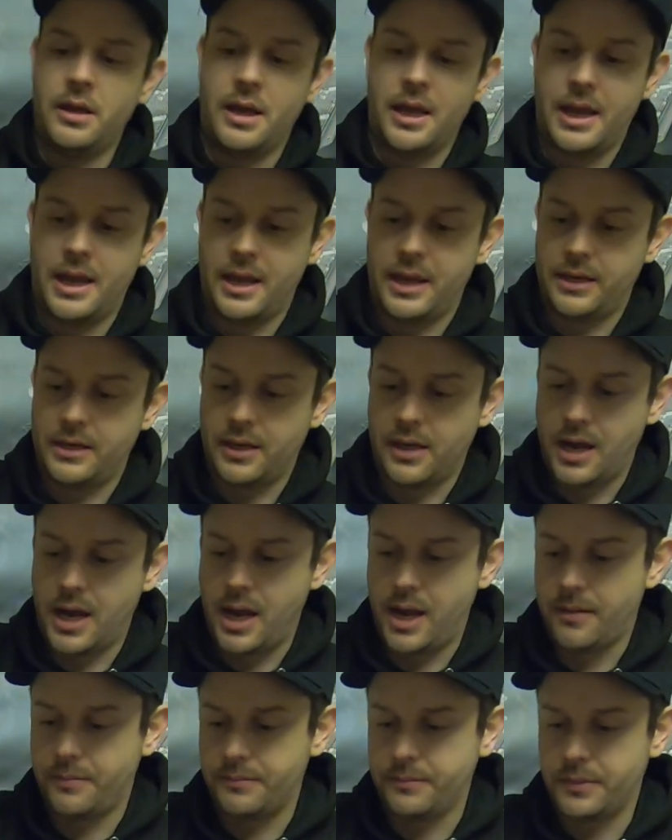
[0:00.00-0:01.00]
And I
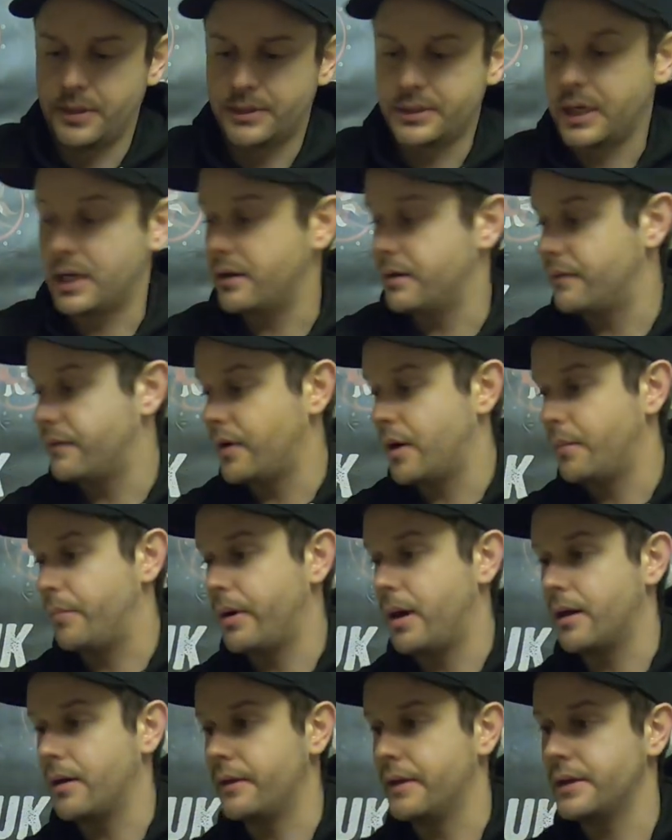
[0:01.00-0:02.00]
am, I tell you, I'm very
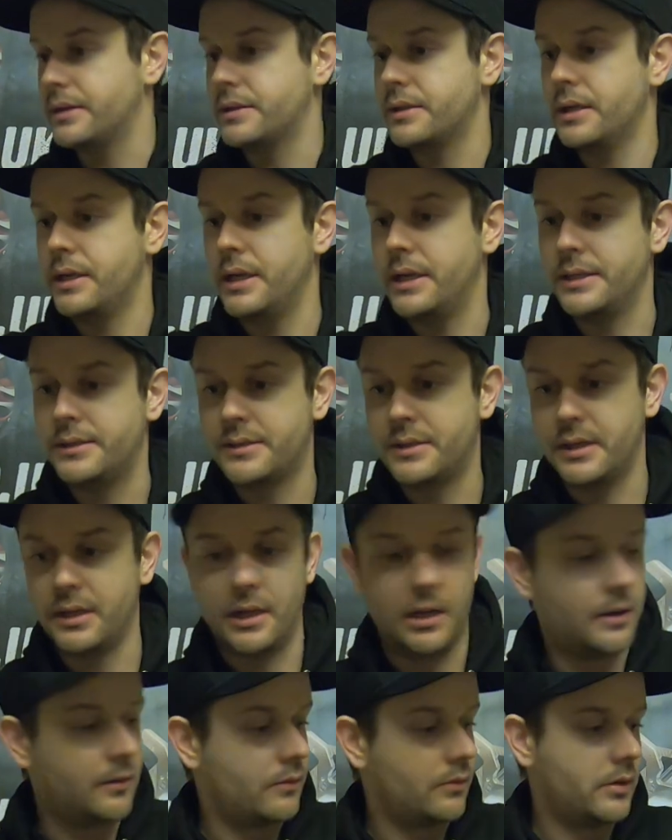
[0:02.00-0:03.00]
proud of this. It's
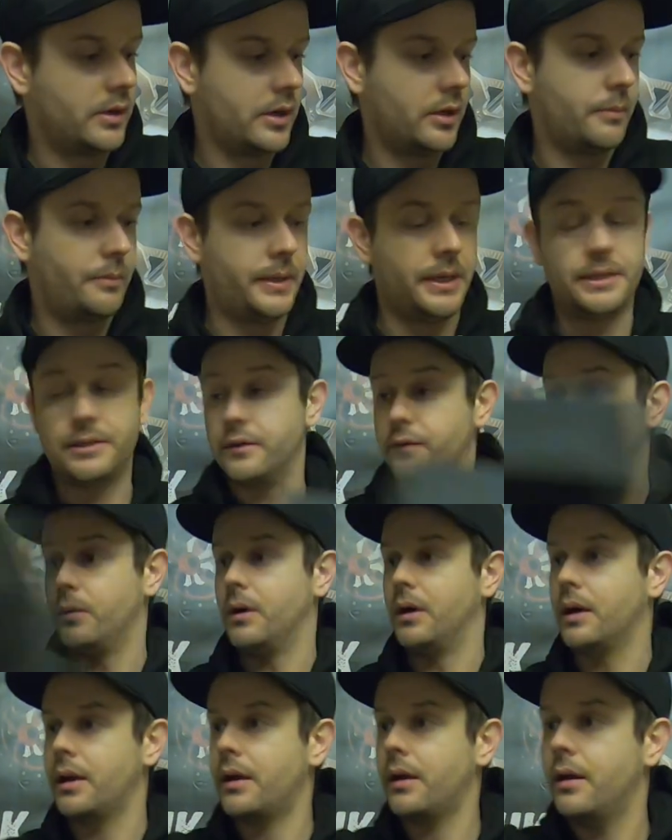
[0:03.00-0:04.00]
a real piece of
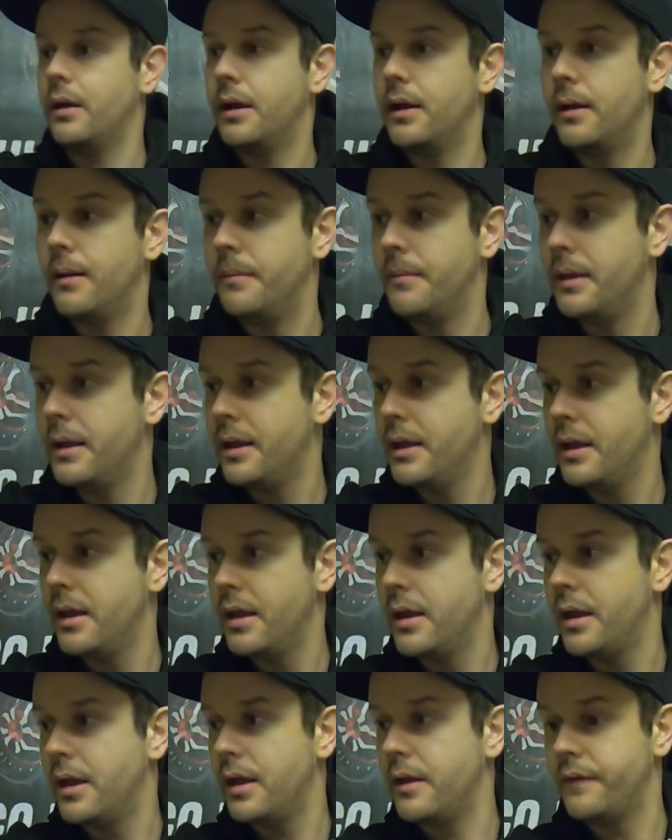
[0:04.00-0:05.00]
work, um,
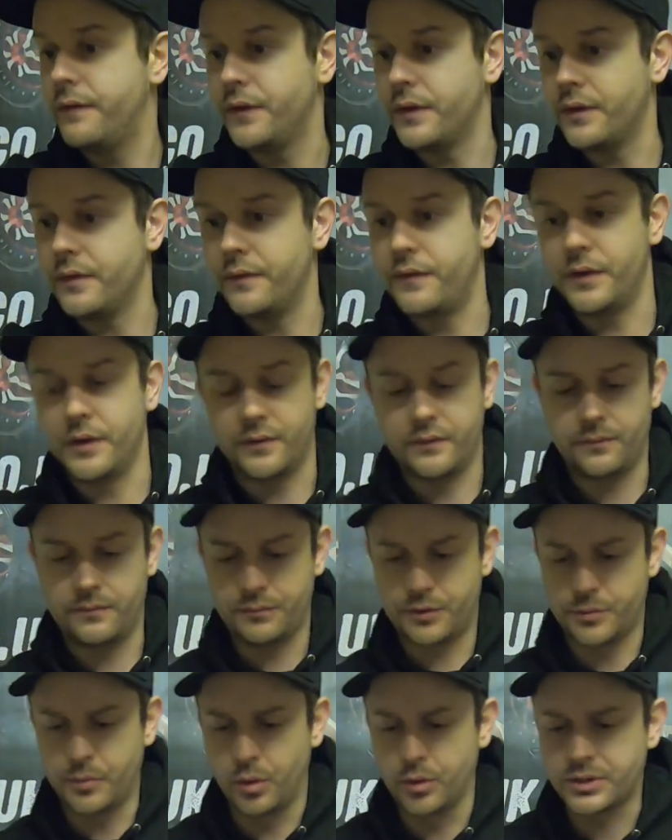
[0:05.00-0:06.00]
for, for
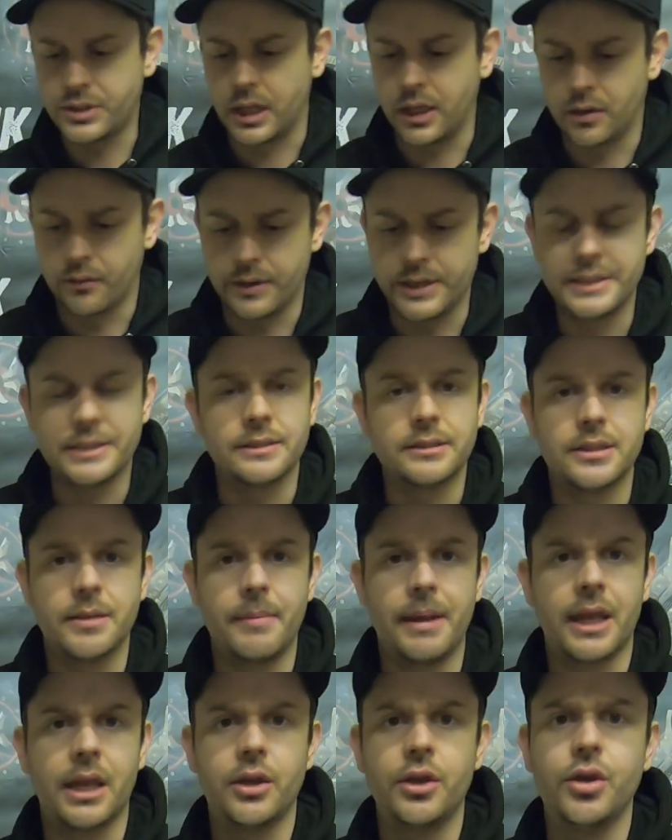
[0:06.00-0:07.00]
small, subtle reasons that
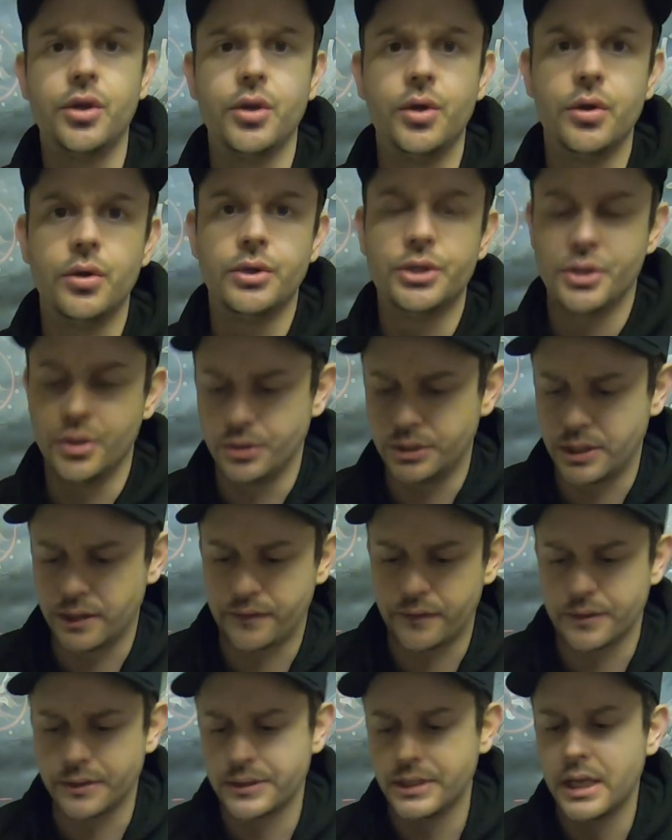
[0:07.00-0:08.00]
make a huge, huge
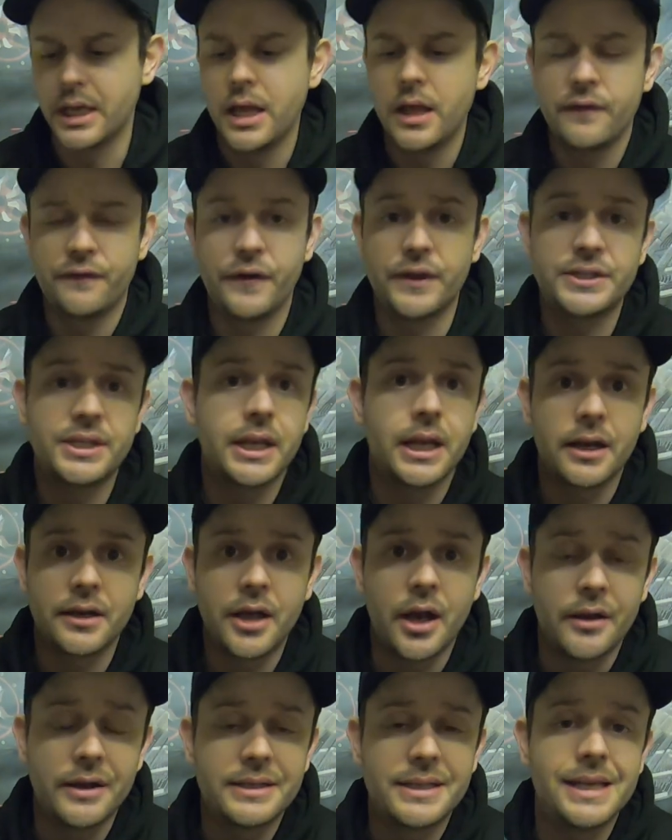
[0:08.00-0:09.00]
difference. First thing you're gonna
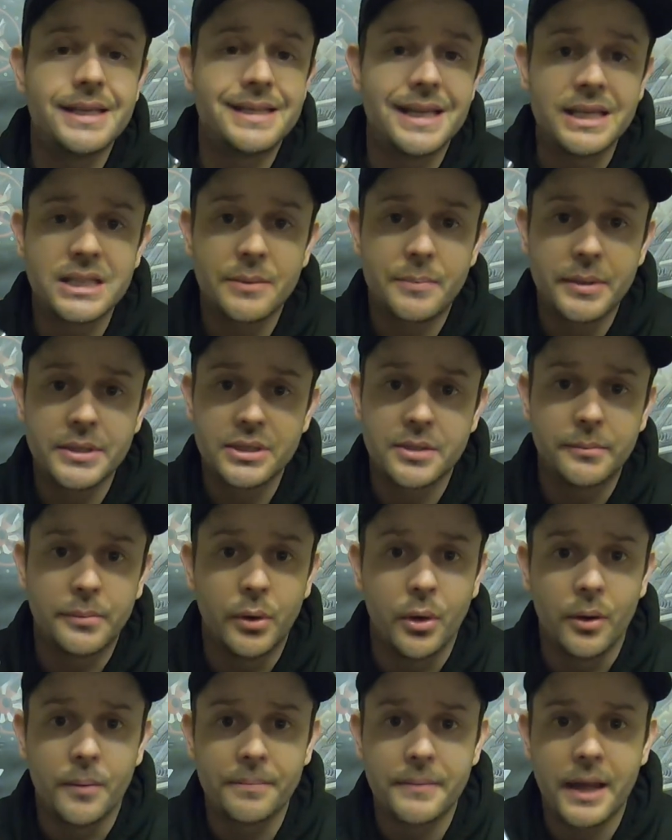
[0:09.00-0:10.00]
notice is it is a piston
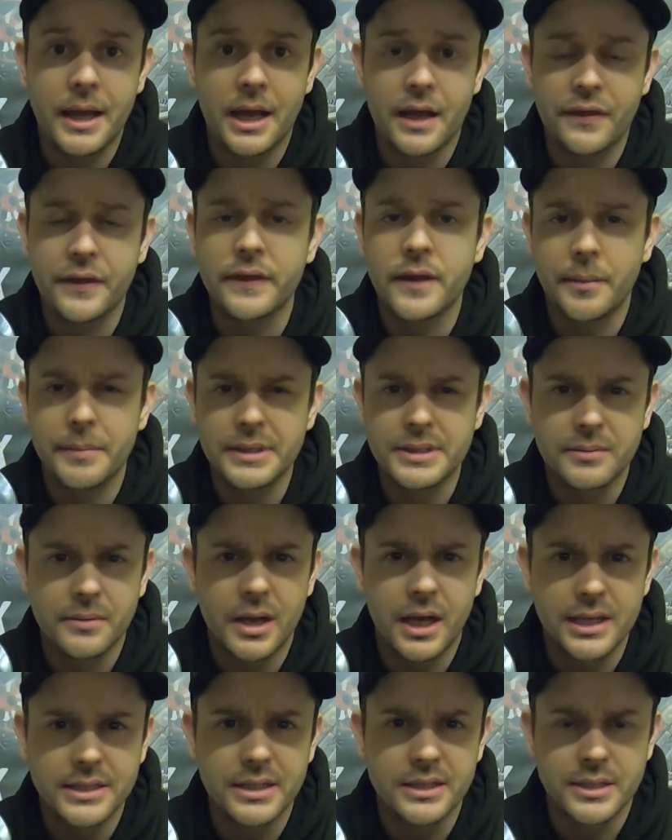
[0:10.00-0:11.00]
port. I think there'll be some
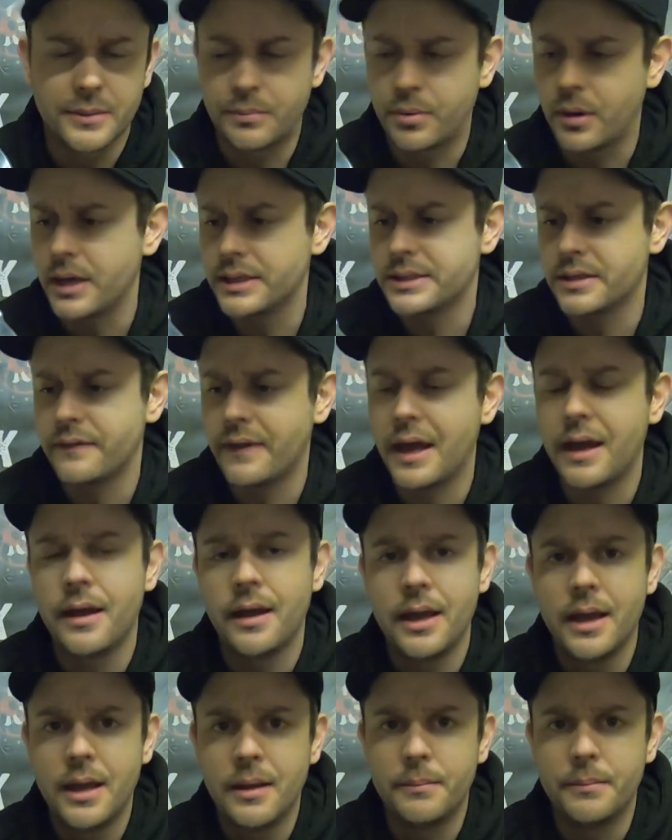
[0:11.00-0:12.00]
guys that are surprised at that,
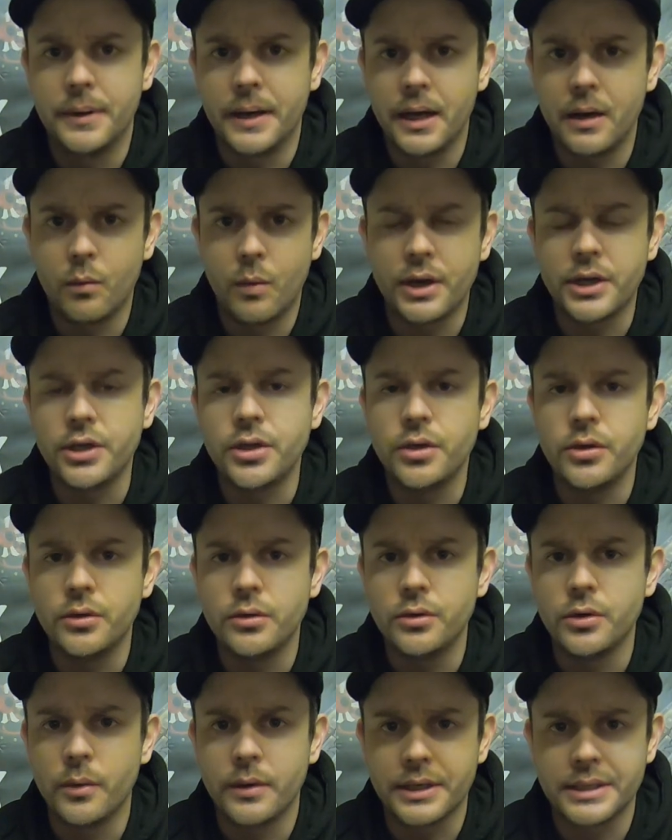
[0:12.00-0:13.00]
but when you
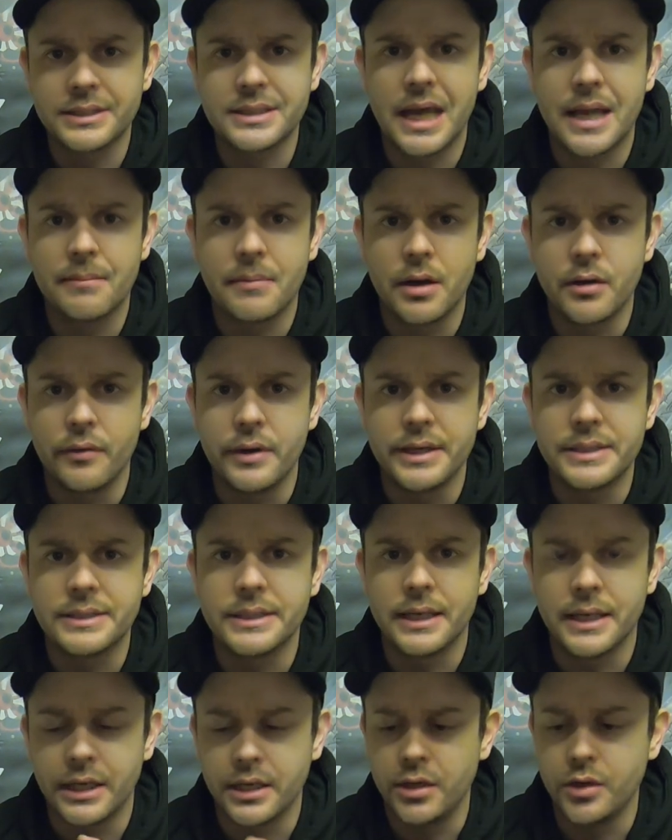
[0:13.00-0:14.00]
you understand my
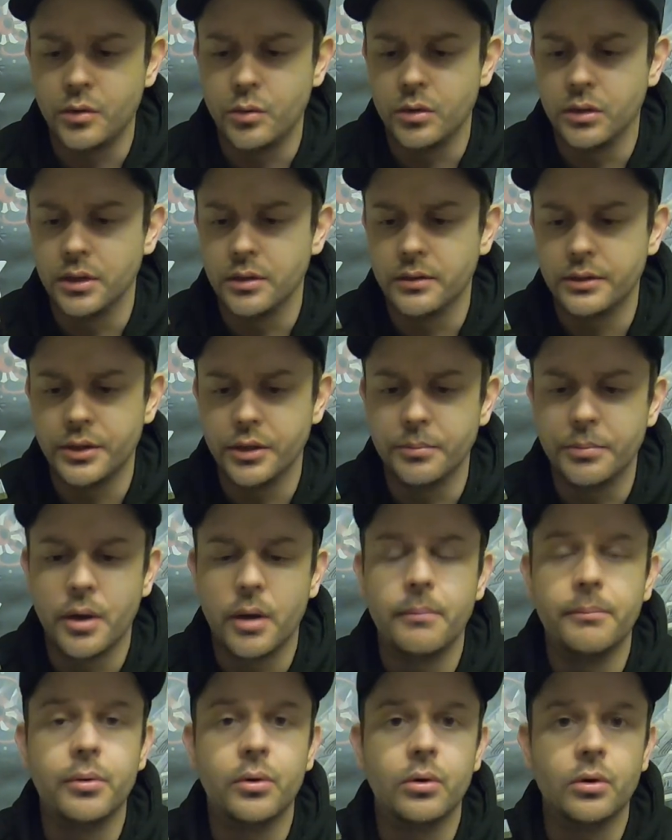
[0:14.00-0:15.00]
reasoning, you will you'll be
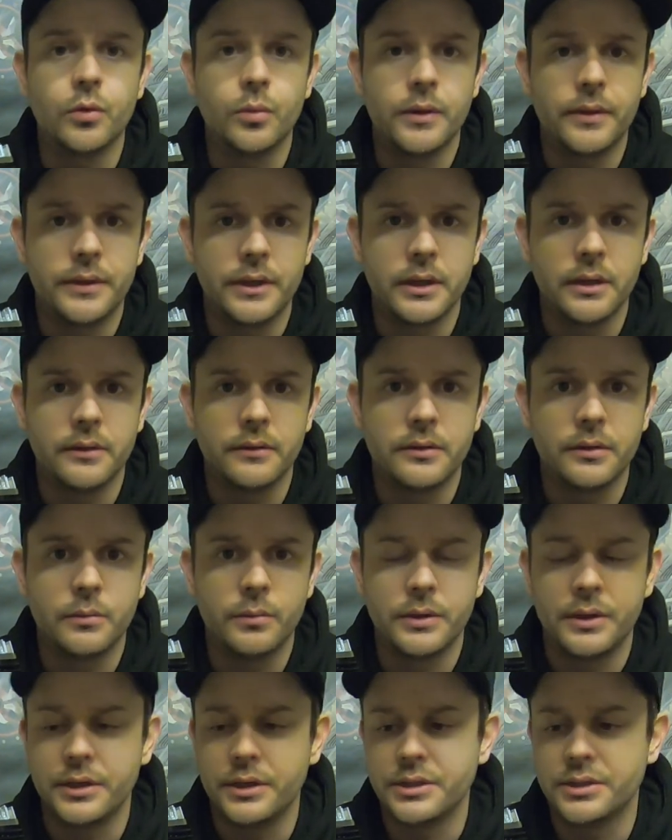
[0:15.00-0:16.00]
on board with the, the
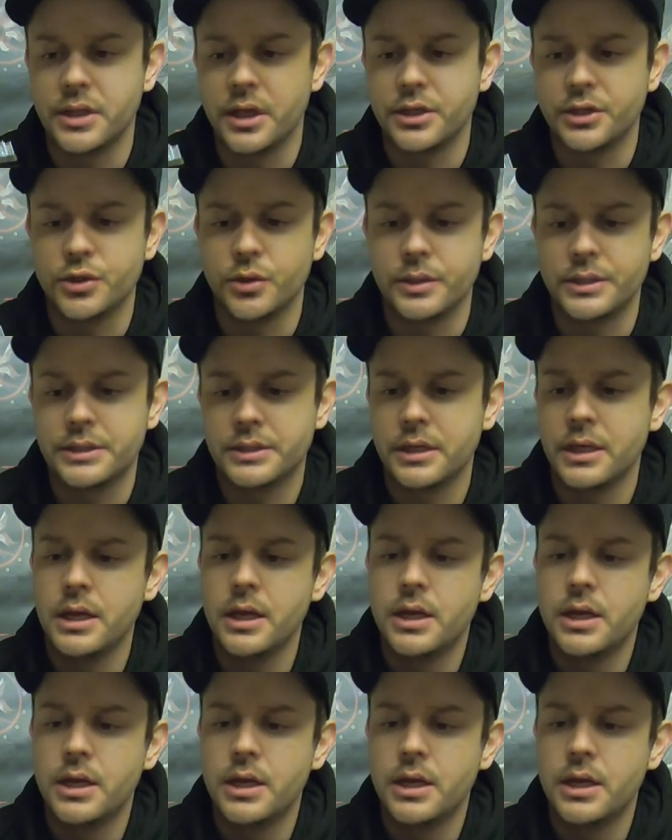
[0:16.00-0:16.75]
with the design choice.